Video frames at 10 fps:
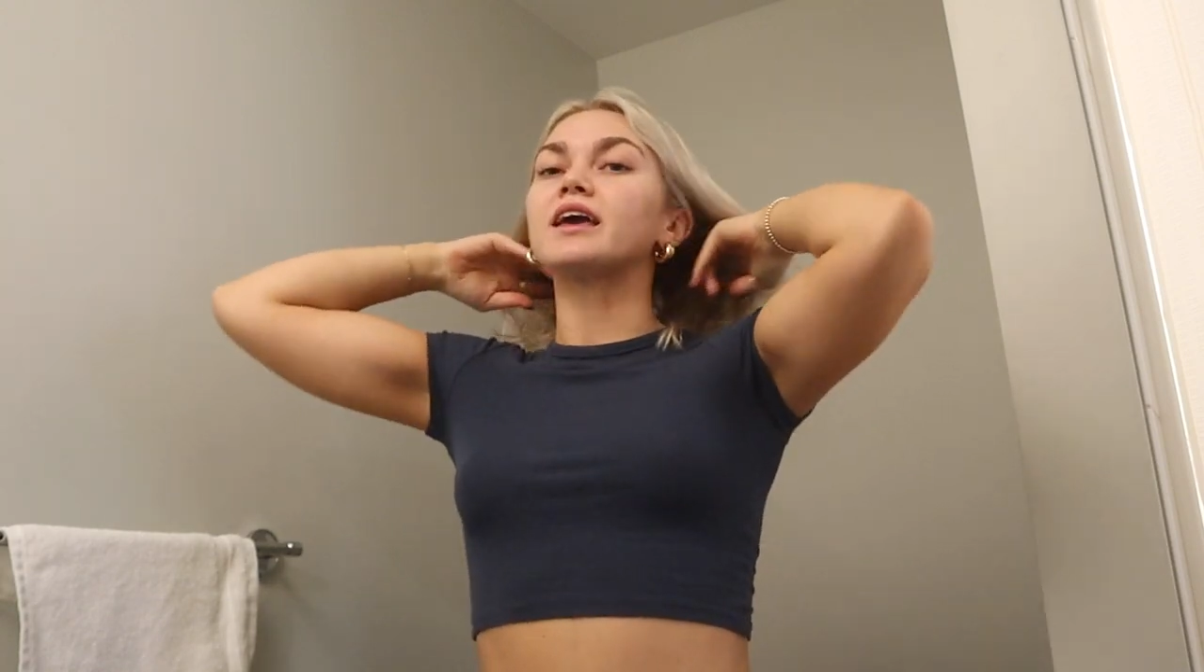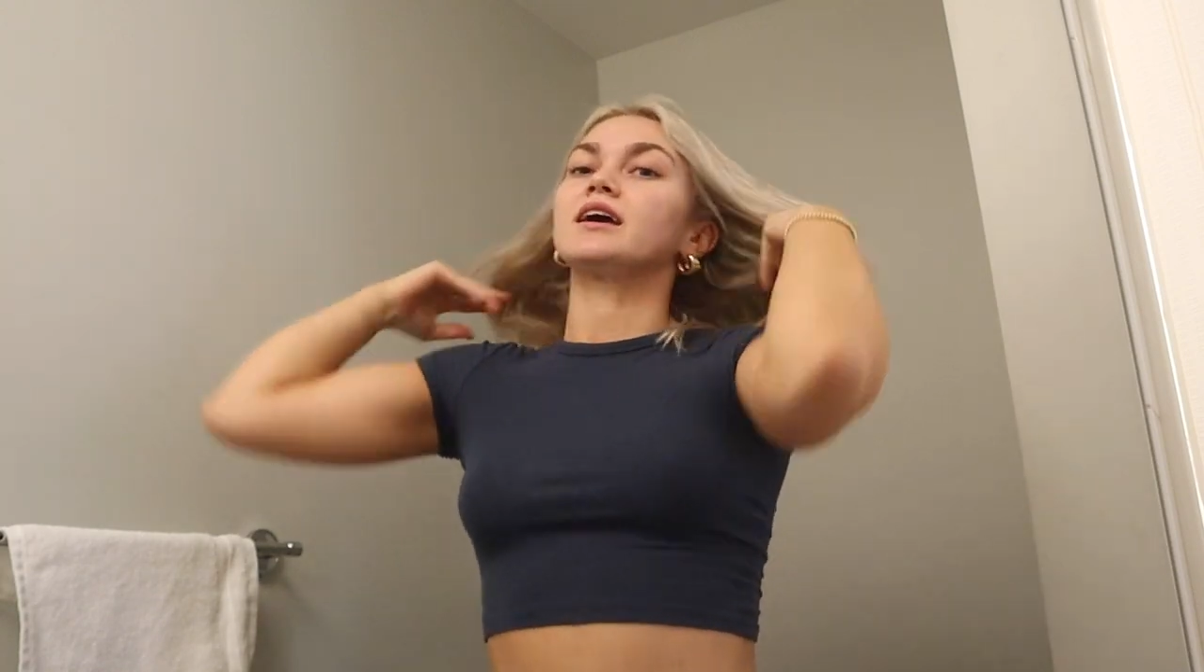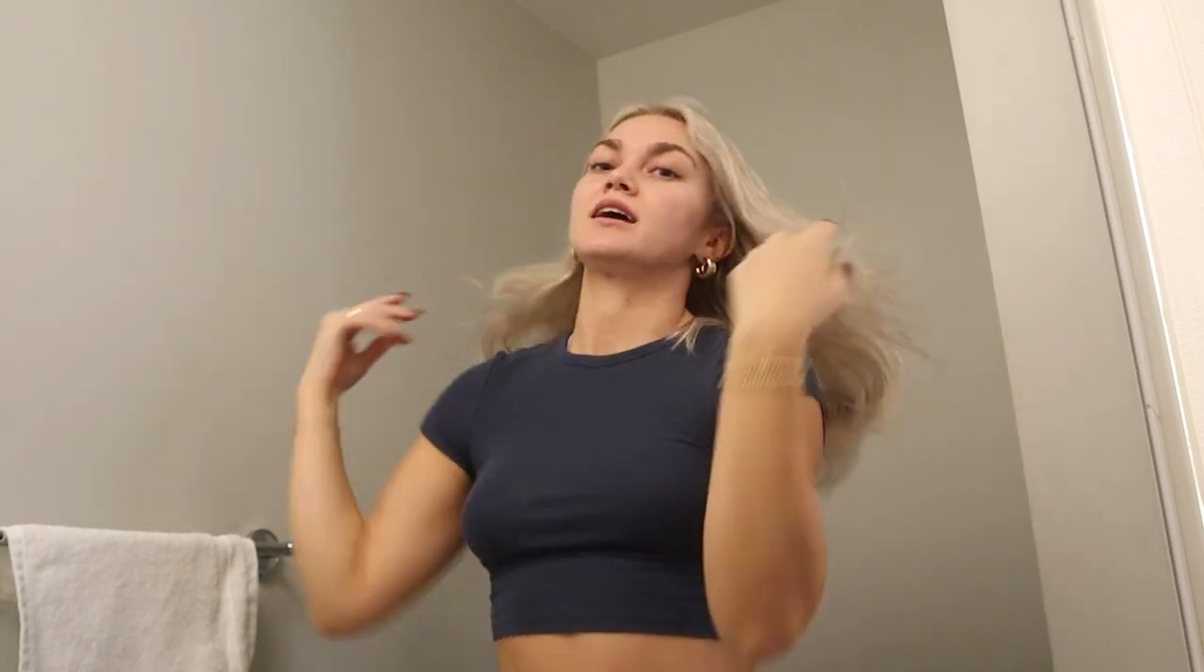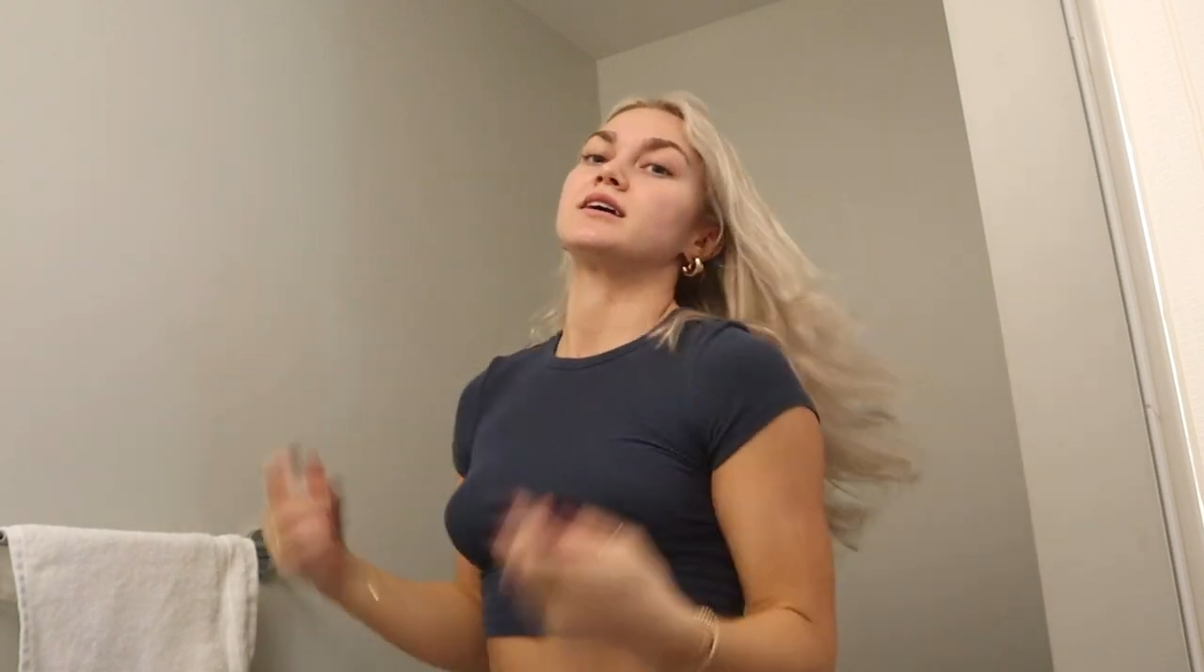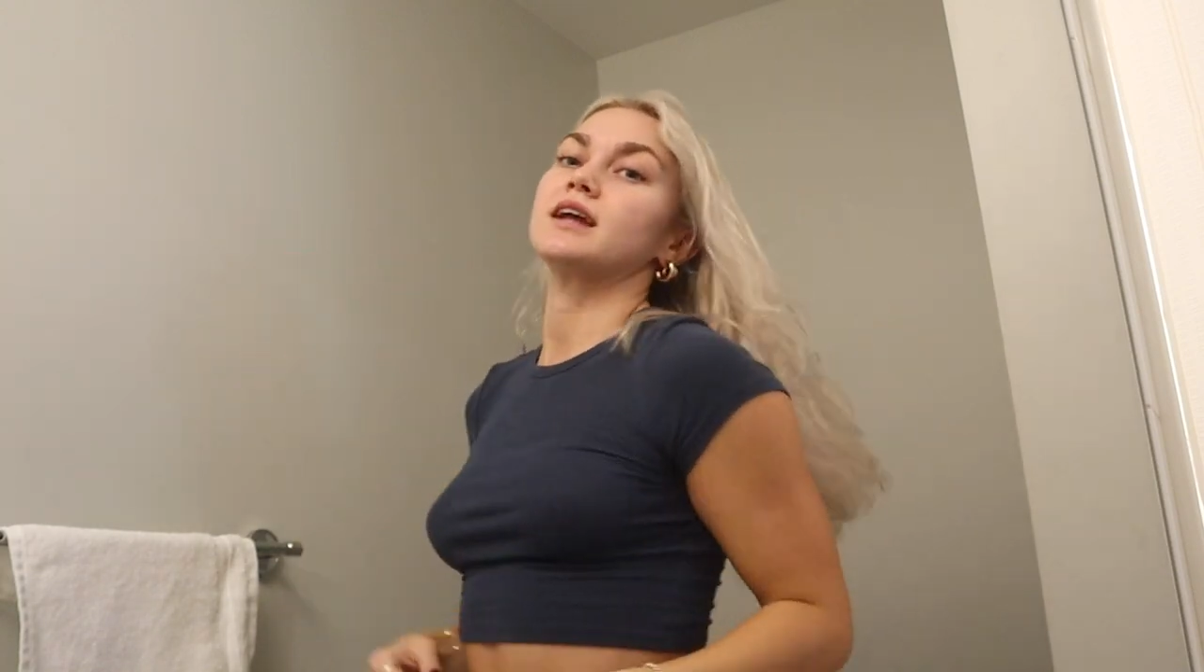
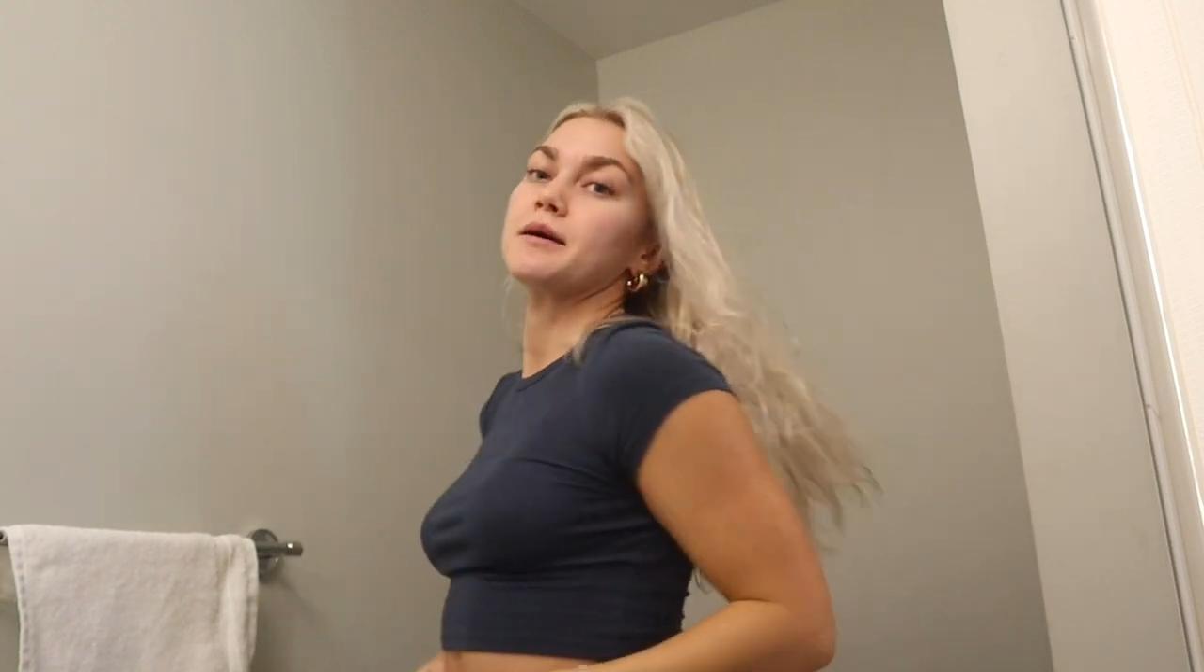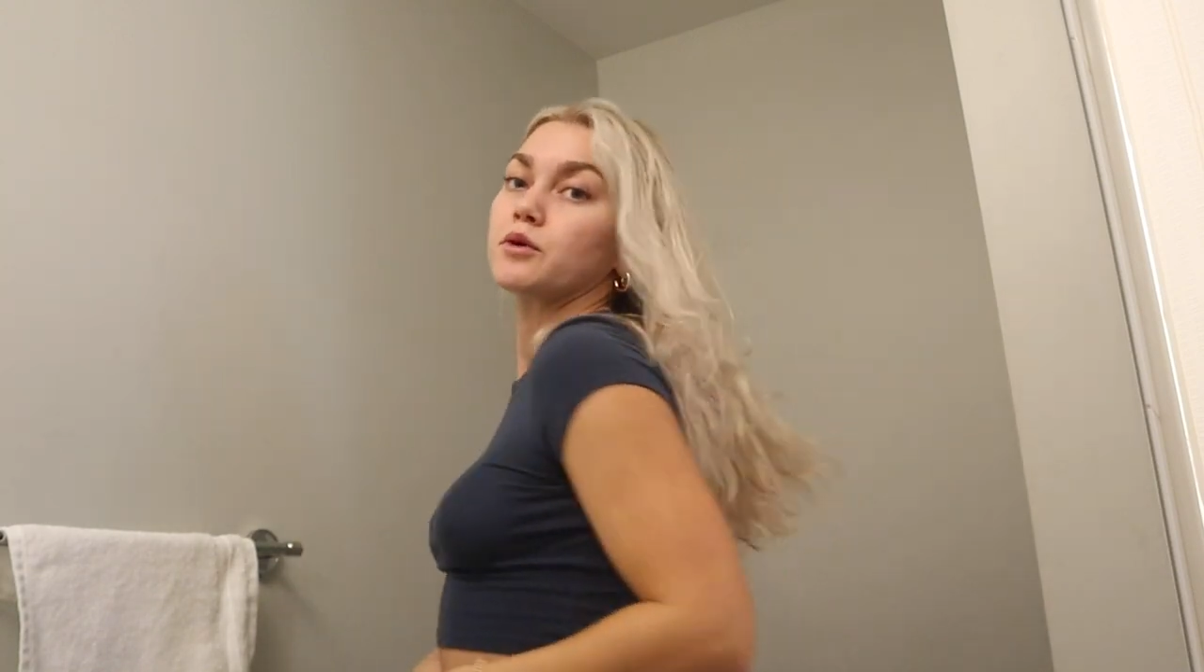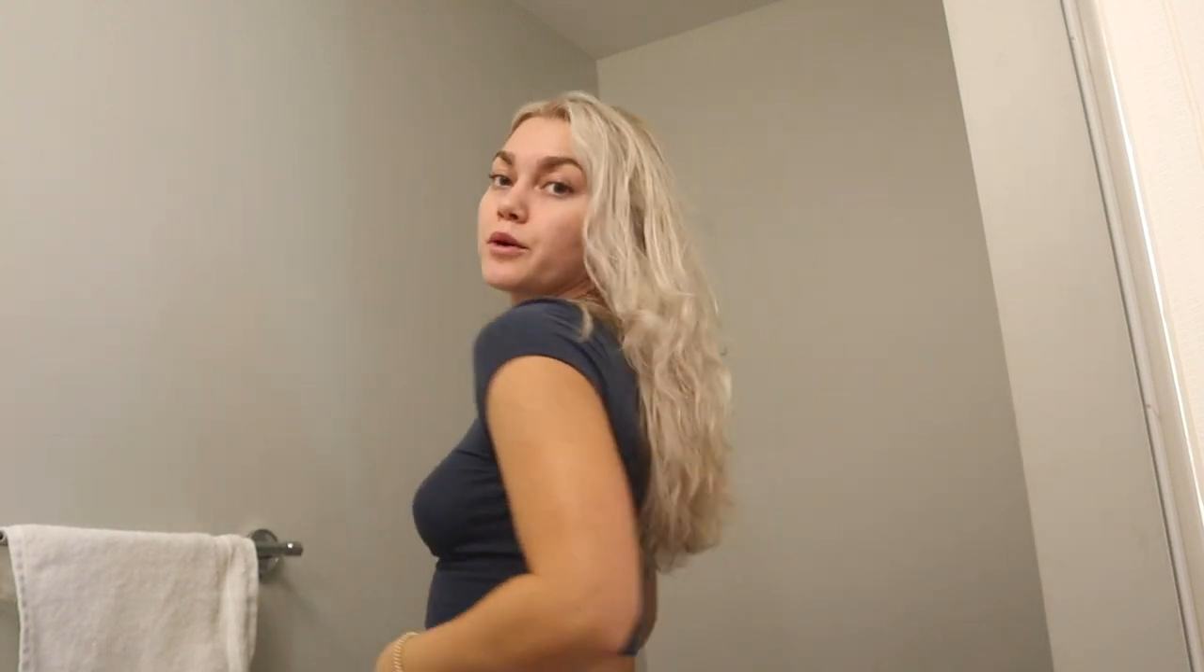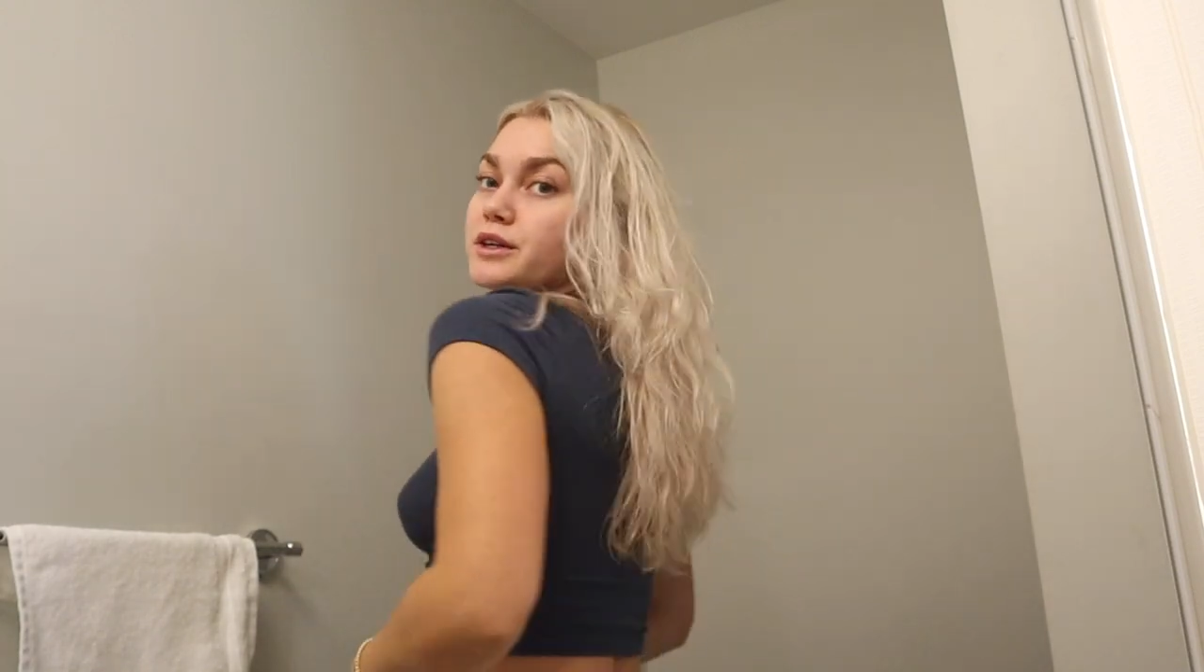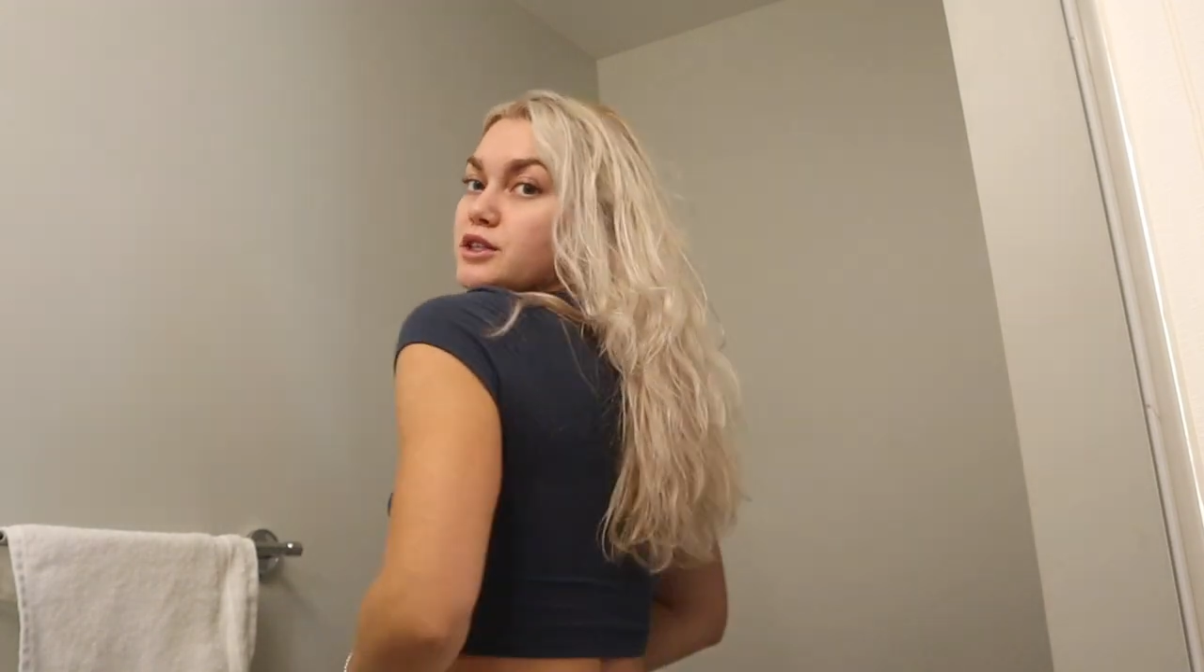and
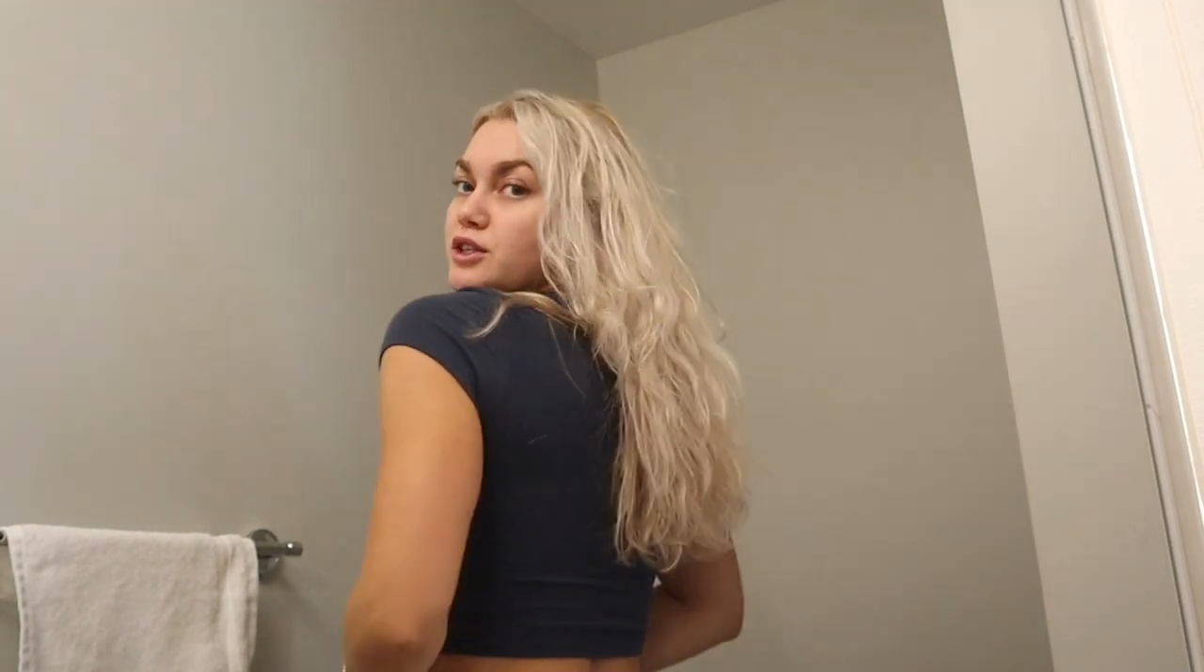I'm going